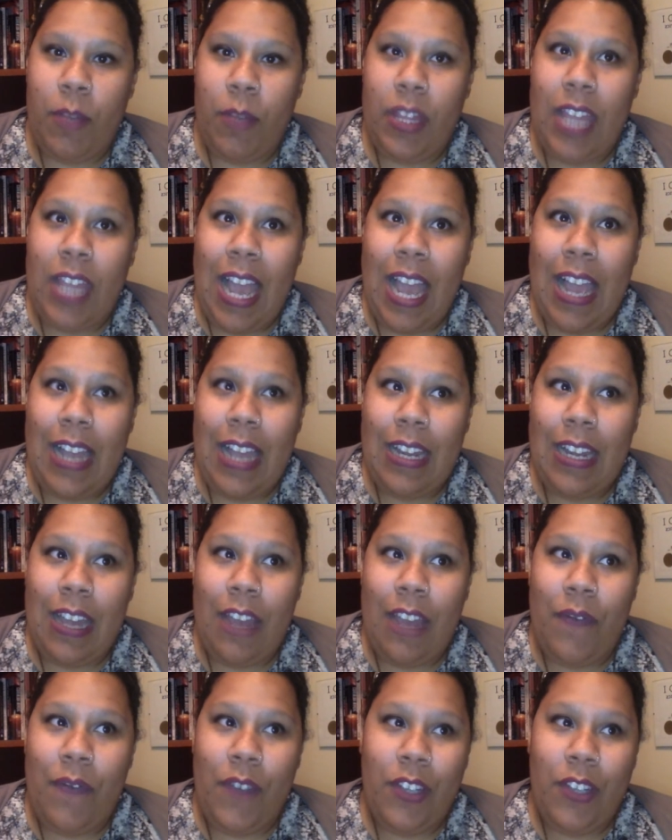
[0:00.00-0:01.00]
But that,
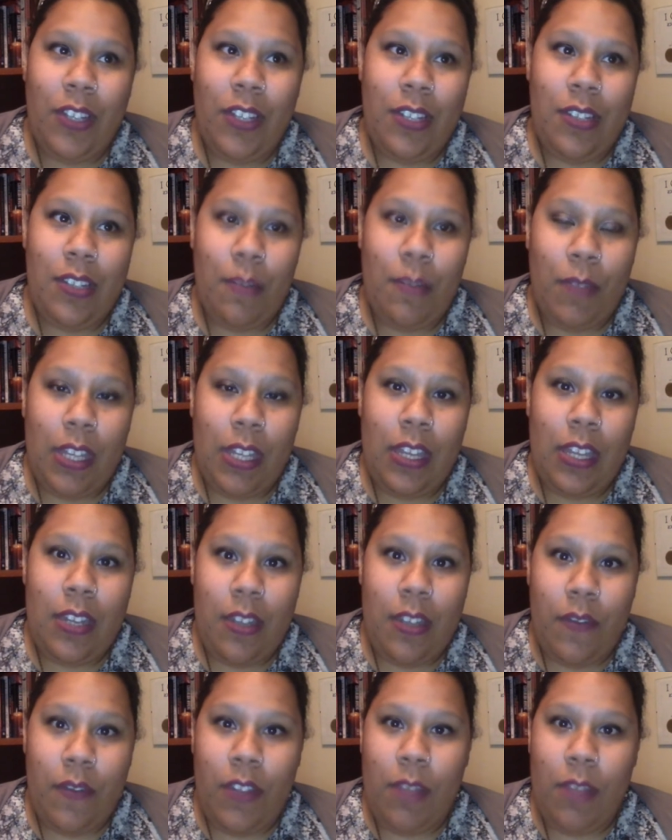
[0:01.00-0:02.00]
I feel, is something that
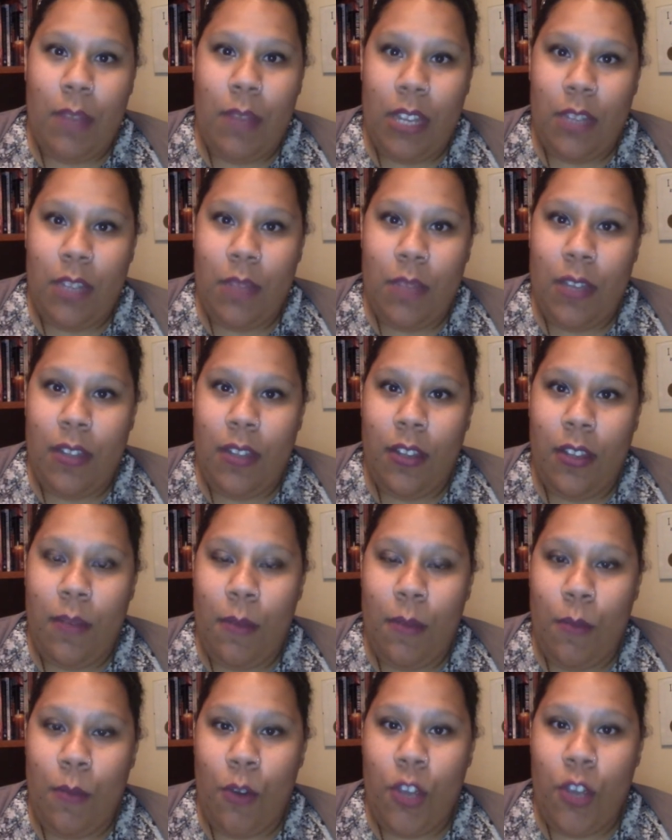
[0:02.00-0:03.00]
definitely makes me a little
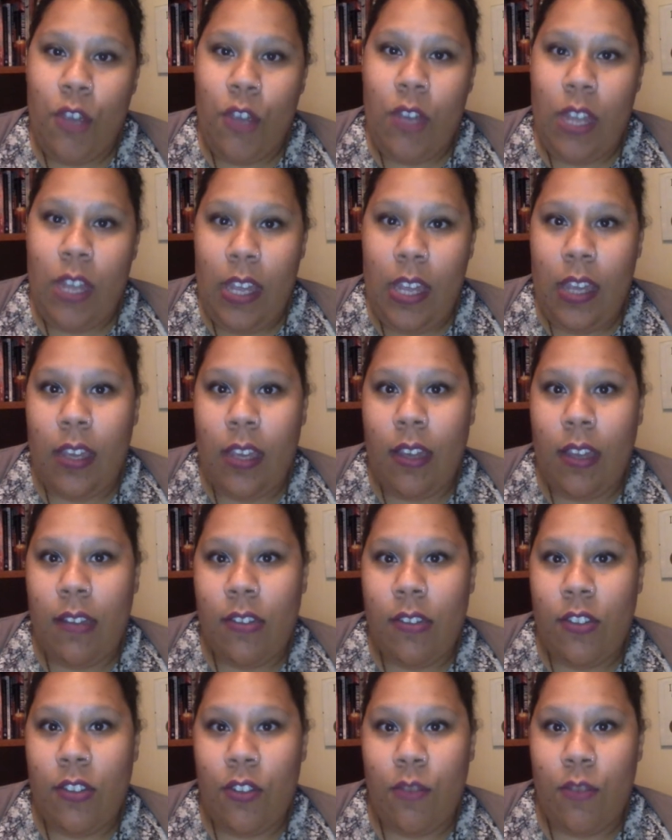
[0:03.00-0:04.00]
bit more unique
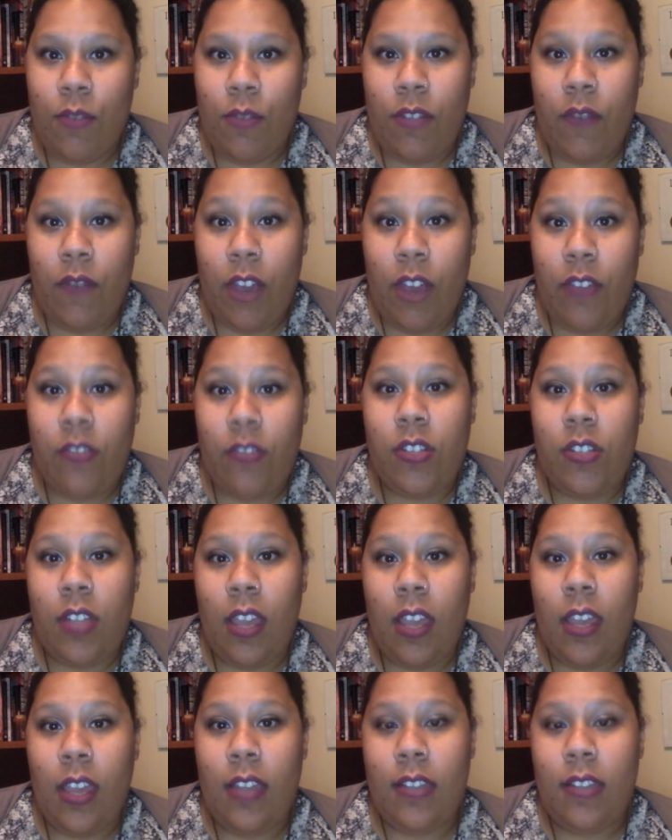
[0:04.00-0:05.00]
in terms of other
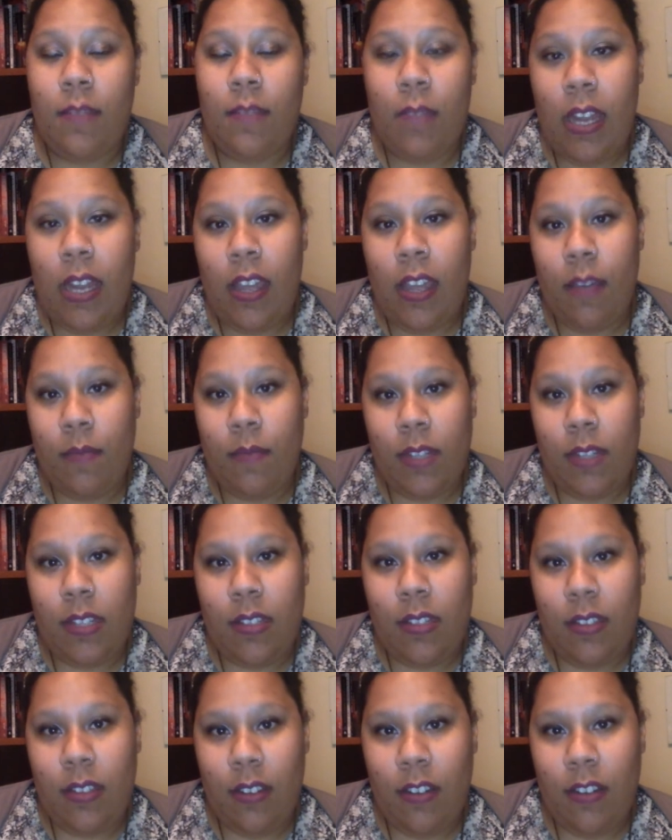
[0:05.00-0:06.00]
psychics and
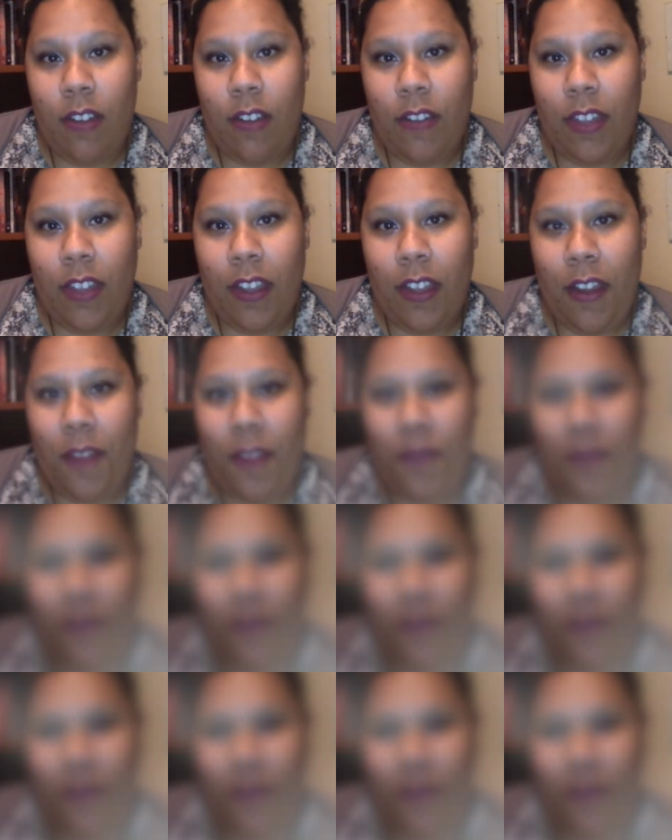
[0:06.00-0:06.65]
mediums that are out there.